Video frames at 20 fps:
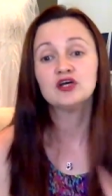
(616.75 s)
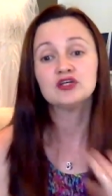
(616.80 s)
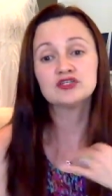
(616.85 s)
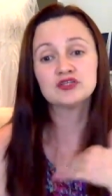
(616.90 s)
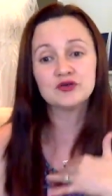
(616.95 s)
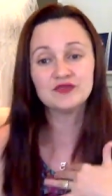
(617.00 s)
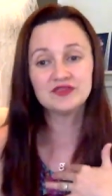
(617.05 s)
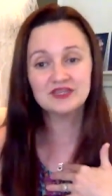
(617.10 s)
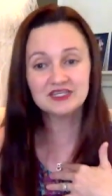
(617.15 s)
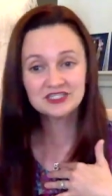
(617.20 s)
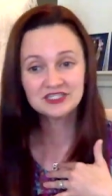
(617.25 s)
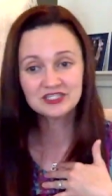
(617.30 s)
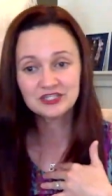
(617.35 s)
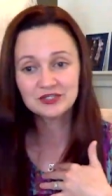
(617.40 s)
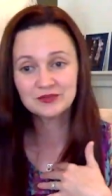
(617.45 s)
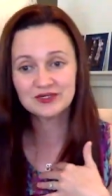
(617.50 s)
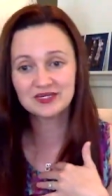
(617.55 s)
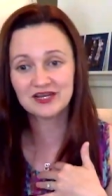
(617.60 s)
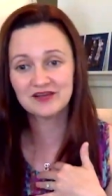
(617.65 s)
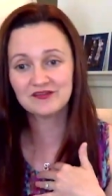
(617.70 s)
So this
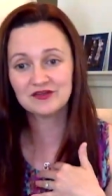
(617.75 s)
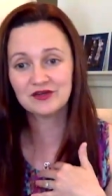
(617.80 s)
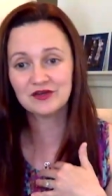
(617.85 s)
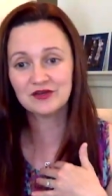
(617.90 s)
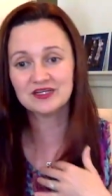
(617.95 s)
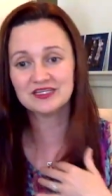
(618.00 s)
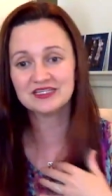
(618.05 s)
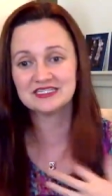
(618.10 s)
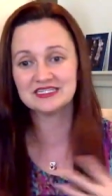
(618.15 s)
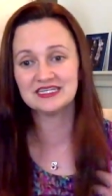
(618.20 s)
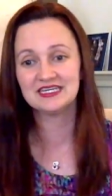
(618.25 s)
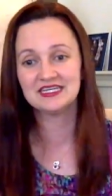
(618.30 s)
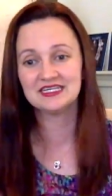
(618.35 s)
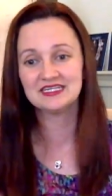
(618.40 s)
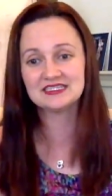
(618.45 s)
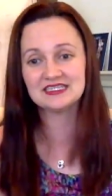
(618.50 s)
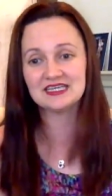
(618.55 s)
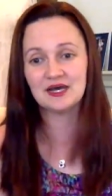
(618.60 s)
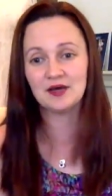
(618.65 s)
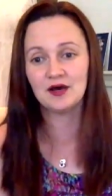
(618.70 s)
year what I've noticed
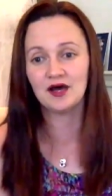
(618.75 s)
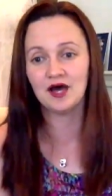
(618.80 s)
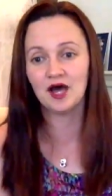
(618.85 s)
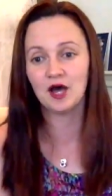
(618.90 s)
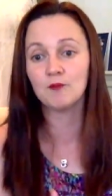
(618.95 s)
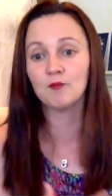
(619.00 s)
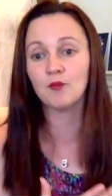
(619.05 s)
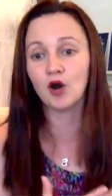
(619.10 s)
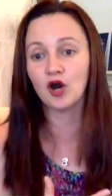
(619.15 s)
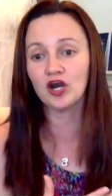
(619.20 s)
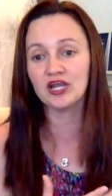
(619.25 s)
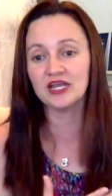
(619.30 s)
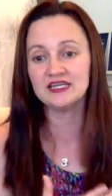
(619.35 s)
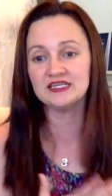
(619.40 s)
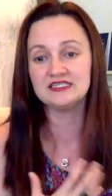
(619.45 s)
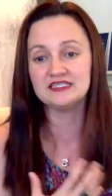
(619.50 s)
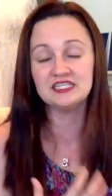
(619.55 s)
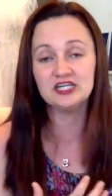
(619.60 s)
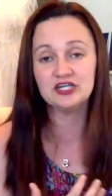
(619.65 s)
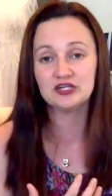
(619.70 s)
is a, a marked
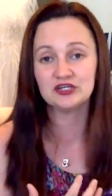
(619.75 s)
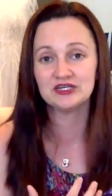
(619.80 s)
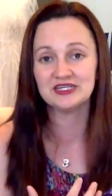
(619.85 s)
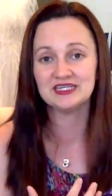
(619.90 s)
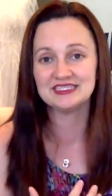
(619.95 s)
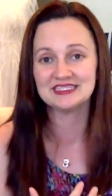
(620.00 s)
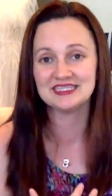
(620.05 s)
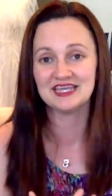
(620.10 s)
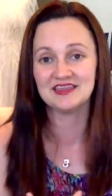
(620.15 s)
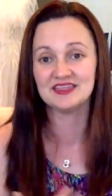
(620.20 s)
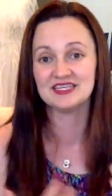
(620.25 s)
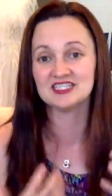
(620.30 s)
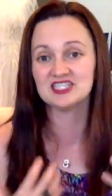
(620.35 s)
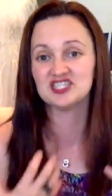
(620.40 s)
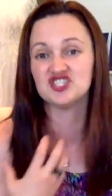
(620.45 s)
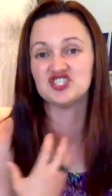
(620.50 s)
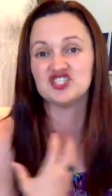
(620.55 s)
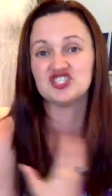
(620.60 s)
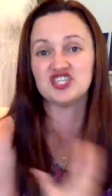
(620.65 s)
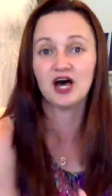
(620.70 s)
decrease in the
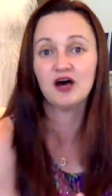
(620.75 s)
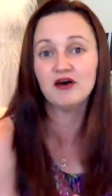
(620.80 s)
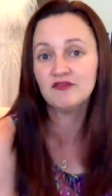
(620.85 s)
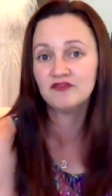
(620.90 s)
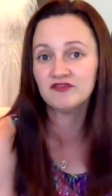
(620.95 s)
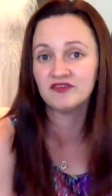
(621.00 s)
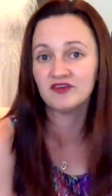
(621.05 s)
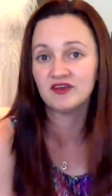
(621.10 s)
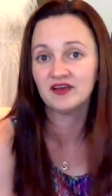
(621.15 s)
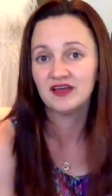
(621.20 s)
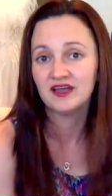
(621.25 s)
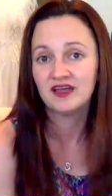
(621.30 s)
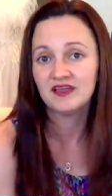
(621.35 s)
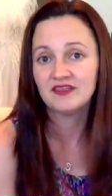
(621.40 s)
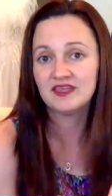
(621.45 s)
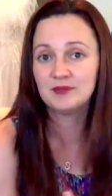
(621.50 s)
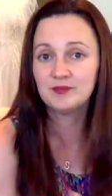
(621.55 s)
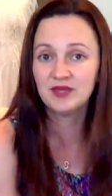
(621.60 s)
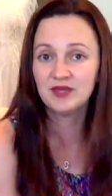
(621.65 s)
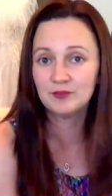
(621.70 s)
stuff
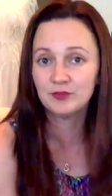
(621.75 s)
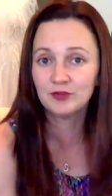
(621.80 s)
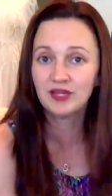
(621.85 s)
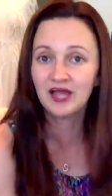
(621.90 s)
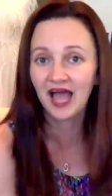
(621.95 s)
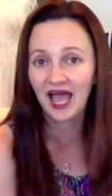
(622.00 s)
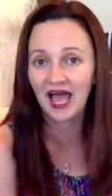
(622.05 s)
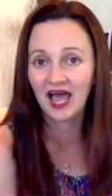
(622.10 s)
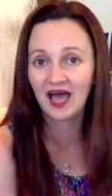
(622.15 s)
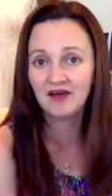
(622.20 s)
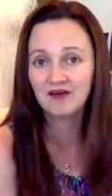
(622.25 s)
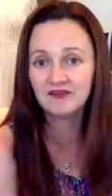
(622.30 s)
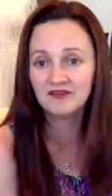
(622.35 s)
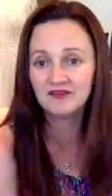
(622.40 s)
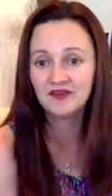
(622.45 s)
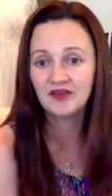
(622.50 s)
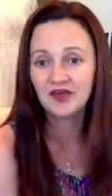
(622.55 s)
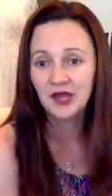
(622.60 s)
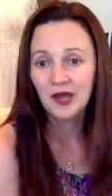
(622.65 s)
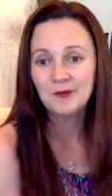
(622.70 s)
that people
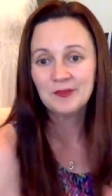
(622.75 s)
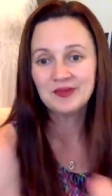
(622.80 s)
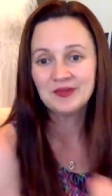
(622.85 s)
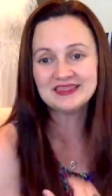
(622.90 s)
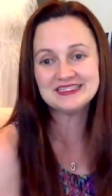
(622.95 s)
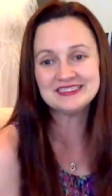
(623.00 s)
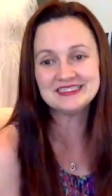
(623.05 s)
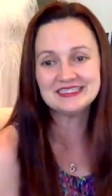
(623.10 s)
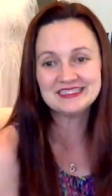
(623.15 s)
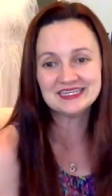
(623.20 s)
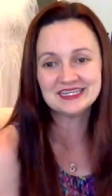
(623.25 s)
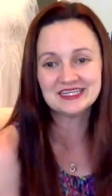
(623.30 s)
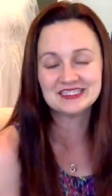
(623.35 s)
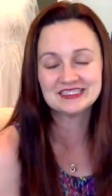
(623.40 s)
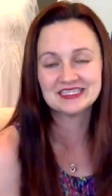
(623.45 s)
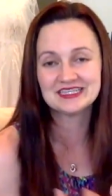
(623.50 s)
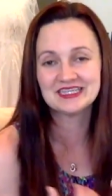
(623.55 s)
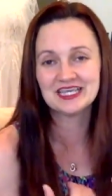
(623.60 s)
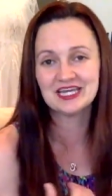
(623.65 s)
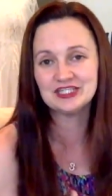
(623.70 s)
have, but the
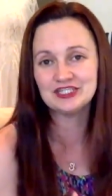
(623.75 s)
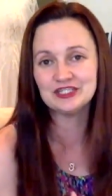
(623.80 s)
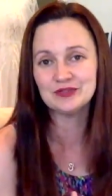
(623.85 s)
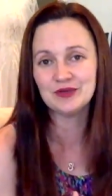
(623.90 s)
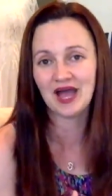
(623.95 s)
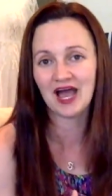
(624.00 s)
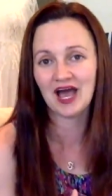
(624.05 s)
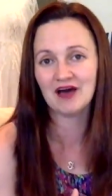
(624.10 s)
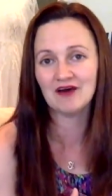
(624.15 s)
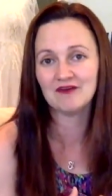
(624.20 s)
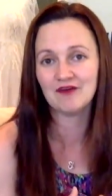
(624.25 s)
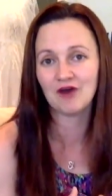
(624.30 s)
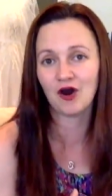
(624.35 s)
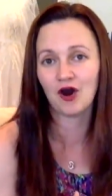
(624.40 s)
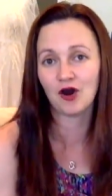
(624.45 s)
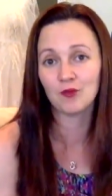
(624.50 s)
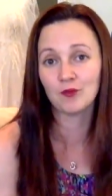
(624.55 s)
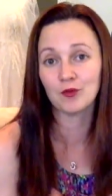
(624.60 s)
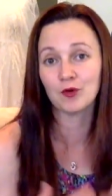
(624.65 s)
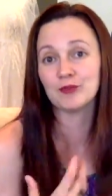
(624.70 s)
details that they do have
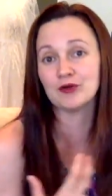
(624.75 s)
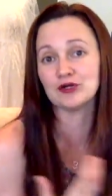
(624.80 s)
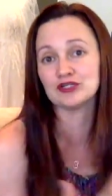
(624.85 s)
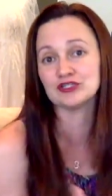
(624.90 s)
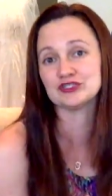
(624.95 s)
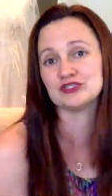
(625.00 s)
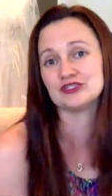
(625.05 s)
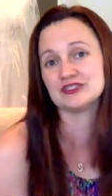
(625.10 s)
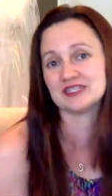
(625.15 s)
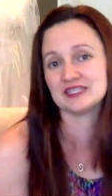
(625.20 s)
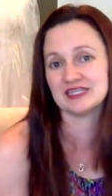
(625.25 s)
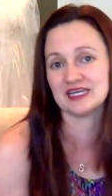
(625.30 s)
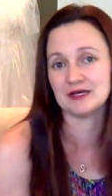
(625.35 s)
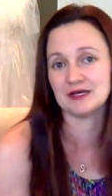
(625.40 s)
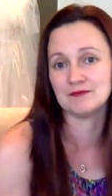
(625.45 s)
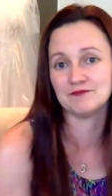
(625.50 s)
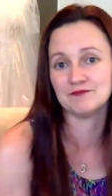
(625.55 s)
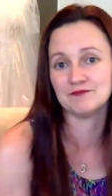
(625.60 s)
are more personal to them.